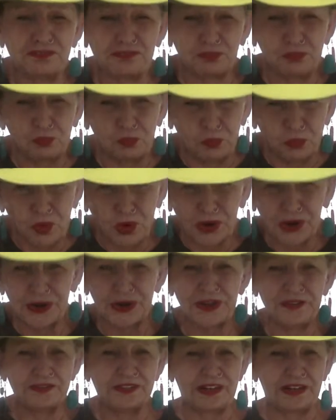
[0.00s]

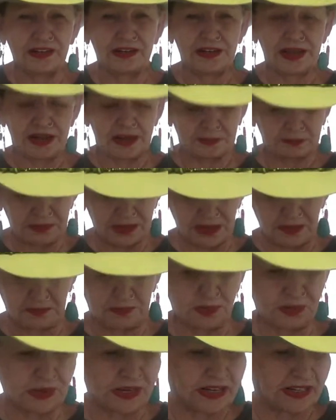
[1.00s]
word of it, and
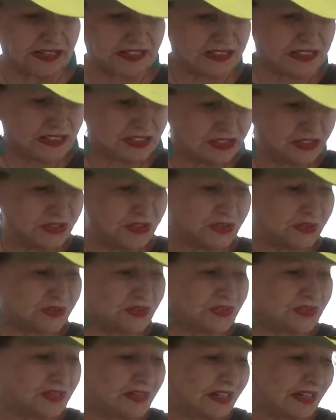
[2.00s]
people continue
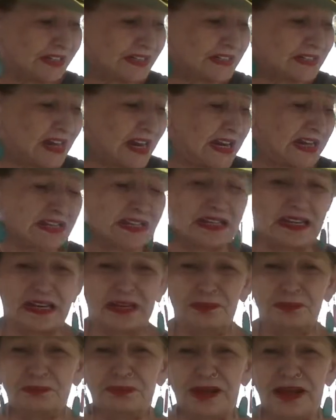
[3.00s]
to get taken
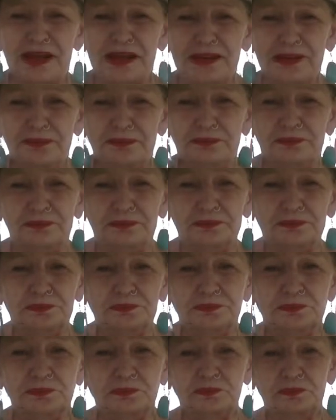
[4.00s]
in by him.
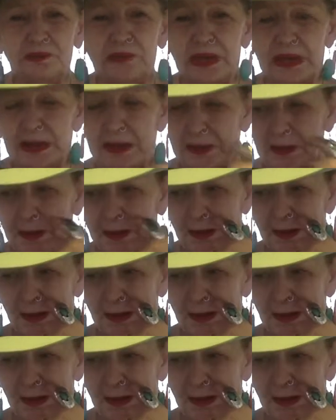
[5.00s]
Okay.